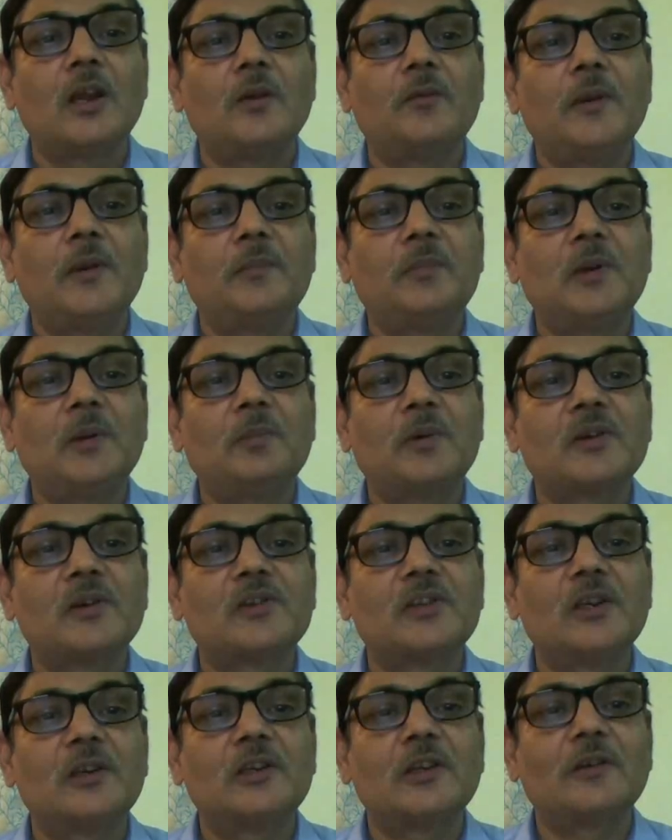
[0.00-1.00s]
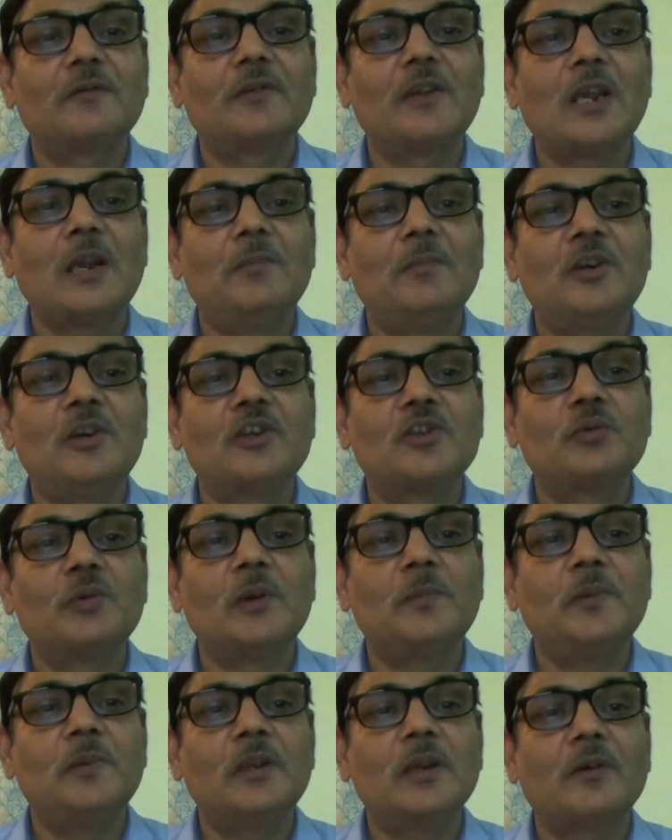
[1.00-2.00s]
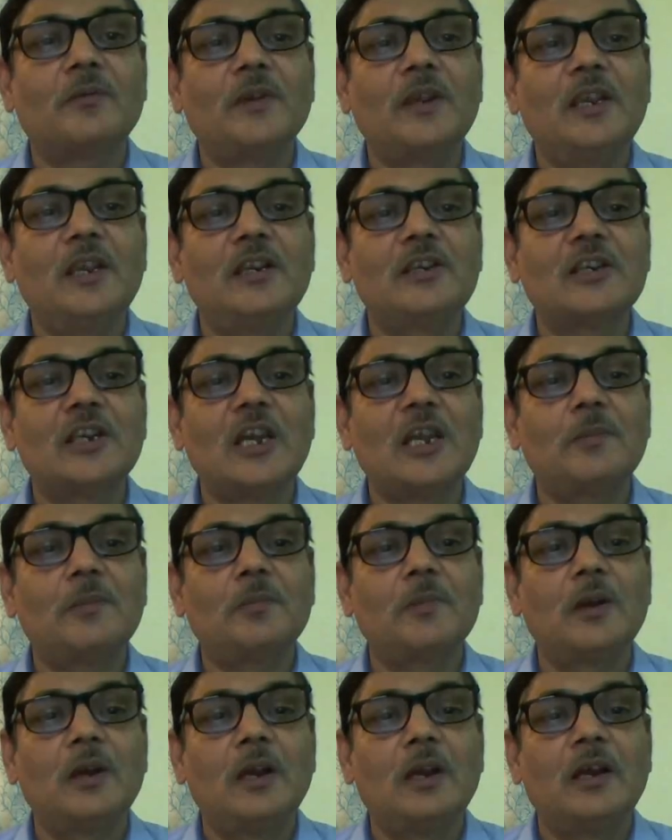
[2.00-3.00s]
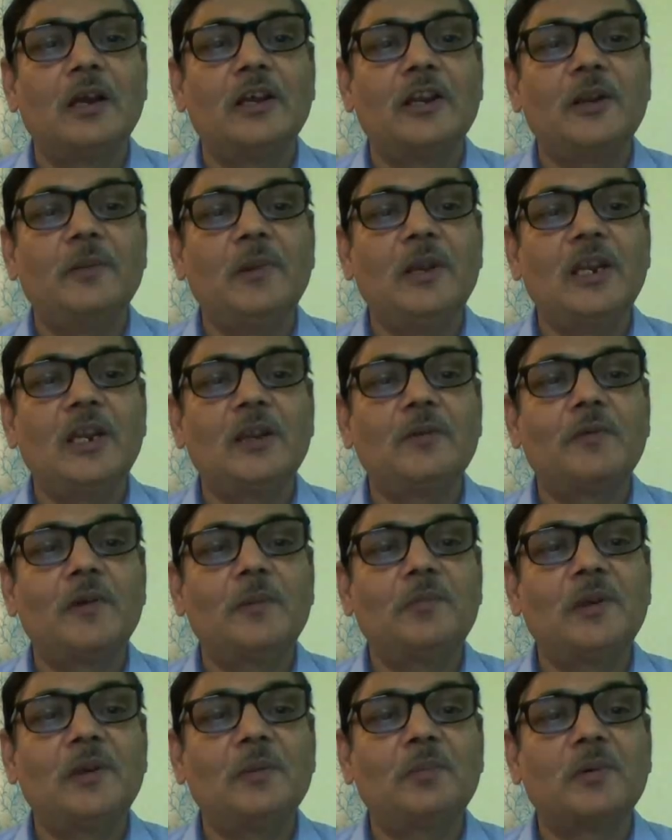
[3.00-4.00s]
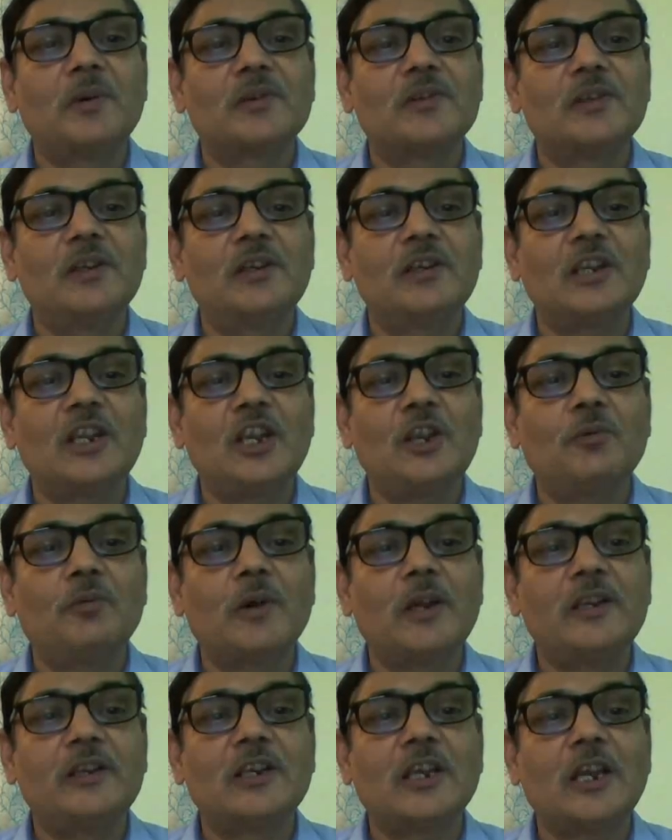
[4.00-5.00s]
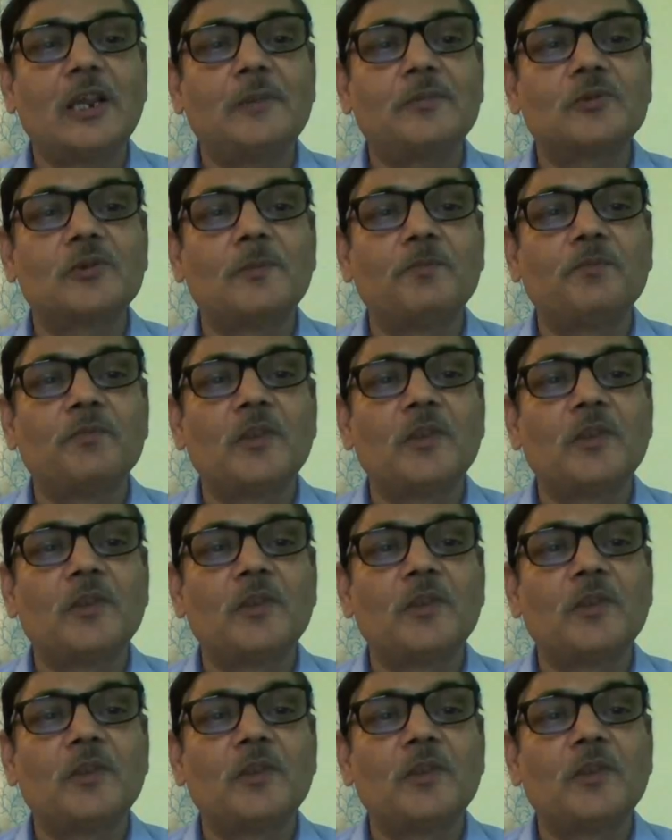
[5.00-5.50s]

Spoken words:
50% of gametes will be of A type, remaining 50% AY types.